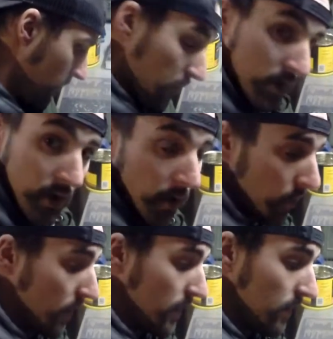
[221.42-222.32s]
which you don't
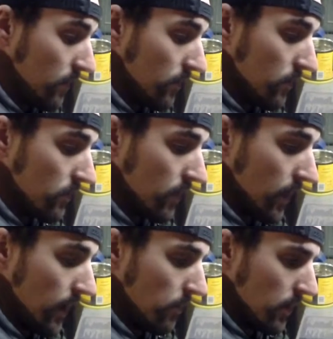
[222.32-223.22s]
want either of those to
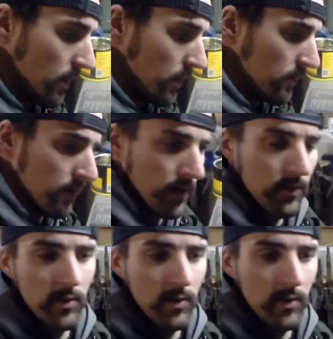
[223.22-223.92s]
happen. See,